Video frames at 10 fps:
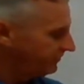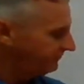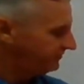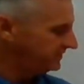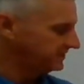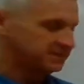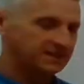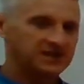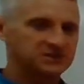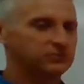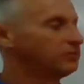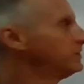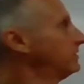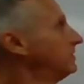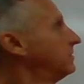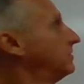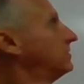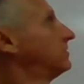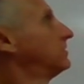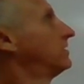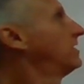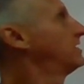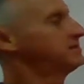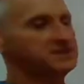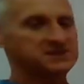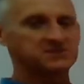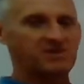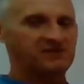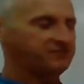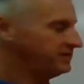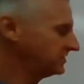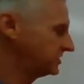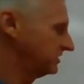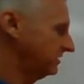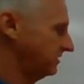if this is x1 and this is my function,